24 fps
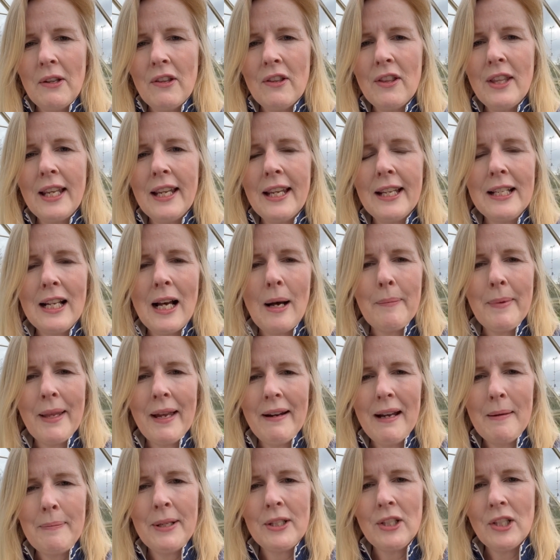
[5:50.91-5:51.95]
thicken up
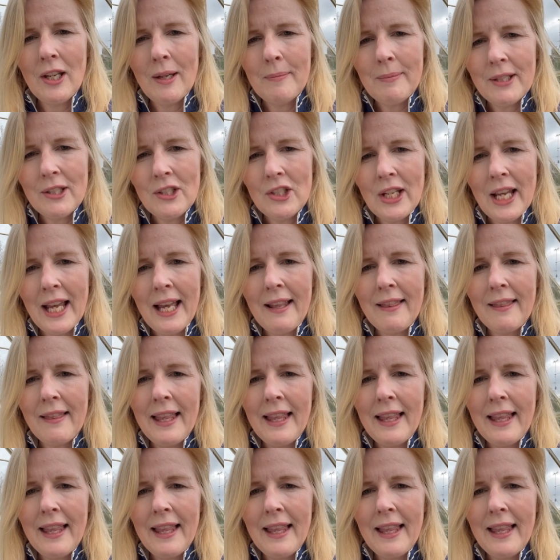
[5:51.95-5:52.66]
their epidermis yet,